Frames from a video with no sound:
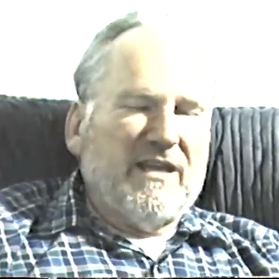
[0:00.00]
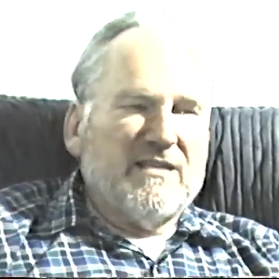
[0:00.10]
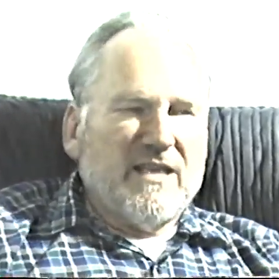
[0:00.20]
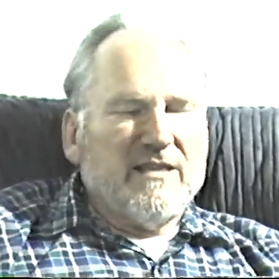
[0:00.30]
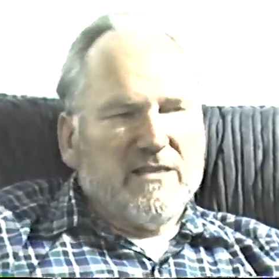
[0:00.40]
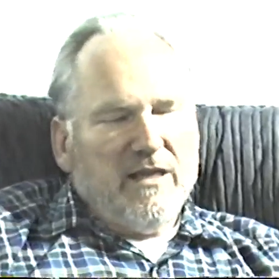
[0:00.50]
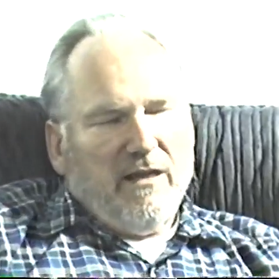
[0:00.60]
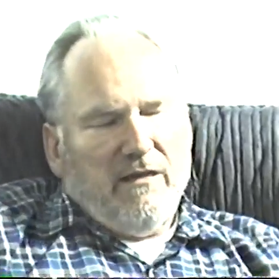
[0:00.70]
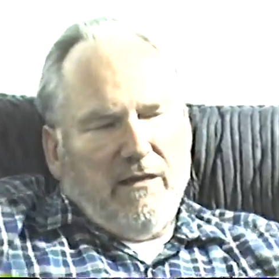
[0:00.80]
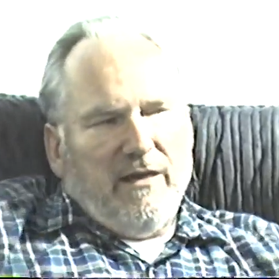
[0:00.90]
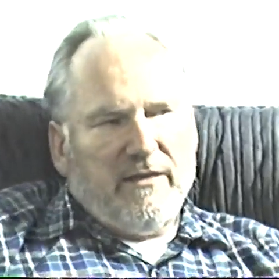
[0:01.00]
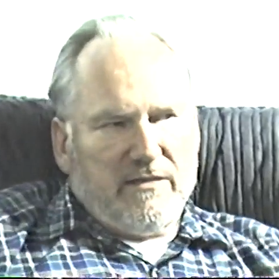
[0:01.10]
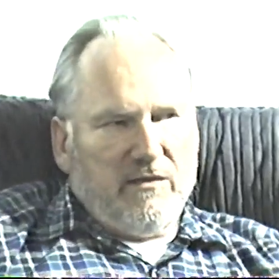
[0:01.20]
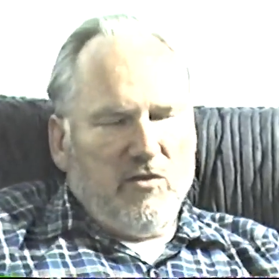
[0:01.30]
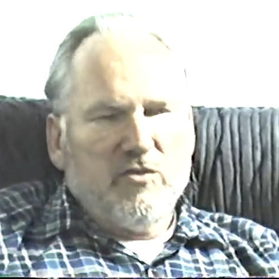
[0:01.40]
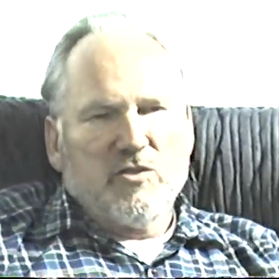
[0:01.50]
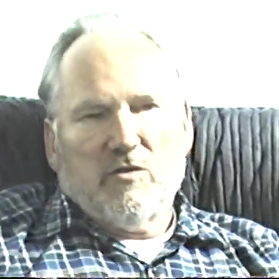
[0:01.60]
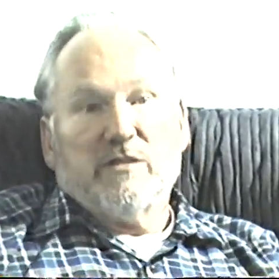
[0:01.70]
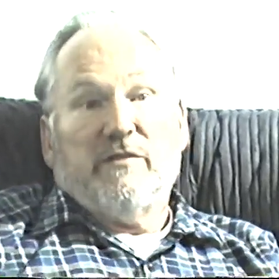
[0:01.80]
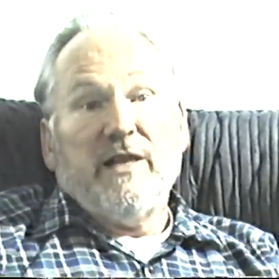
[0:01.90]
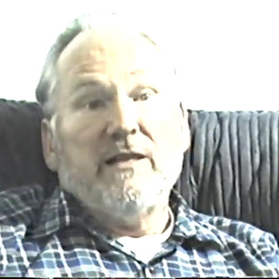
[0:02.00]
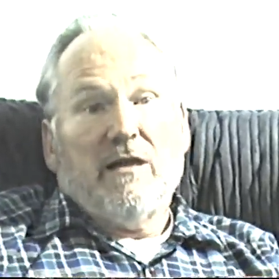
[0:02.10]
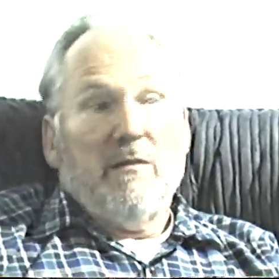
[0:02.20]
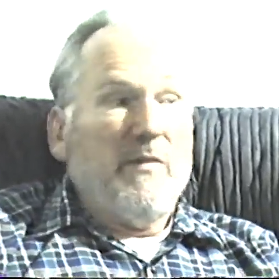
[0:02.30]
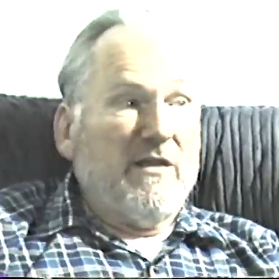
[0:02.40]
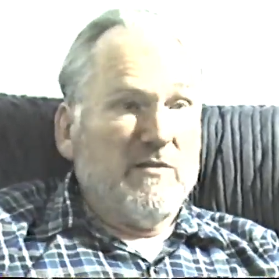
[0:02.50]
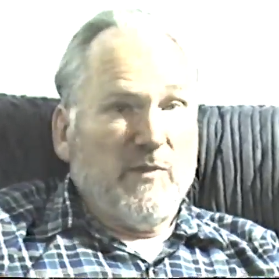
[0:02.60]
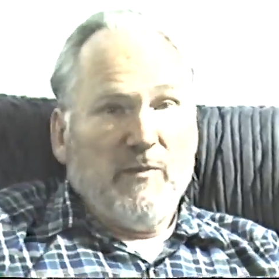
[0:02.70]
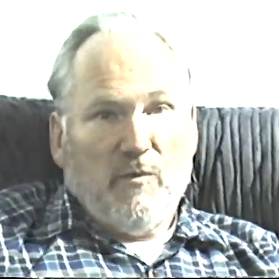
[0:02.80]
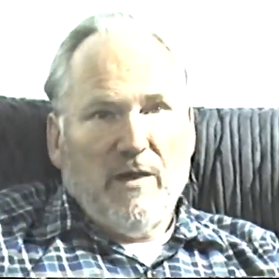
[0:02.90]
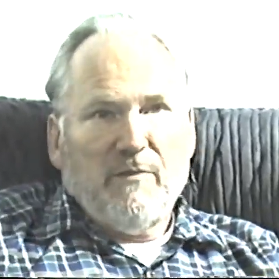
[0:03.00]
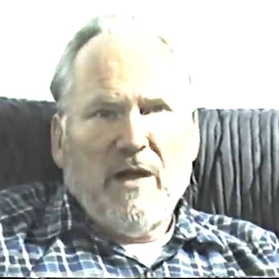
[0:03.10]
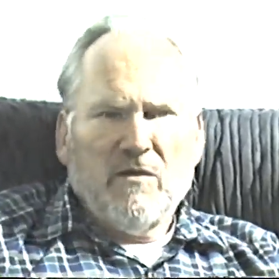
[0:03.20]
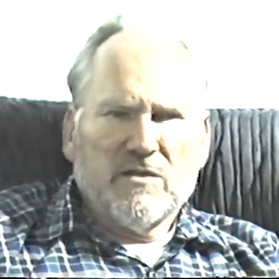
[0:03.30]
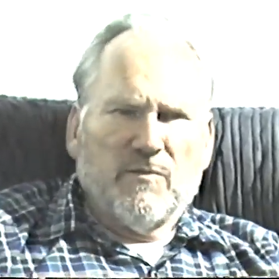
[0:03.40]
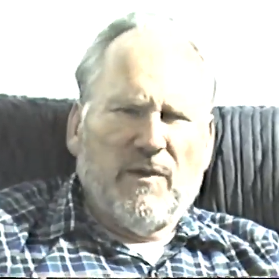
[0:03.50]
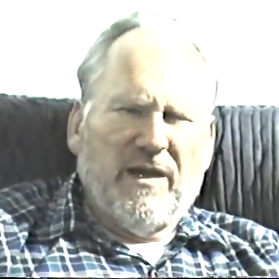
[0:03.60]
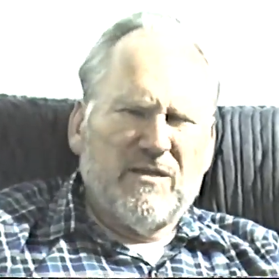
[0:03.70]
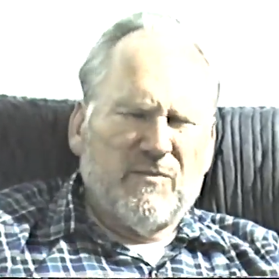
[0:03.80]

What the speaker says: As I said, it's a good source of income because people want power supplies.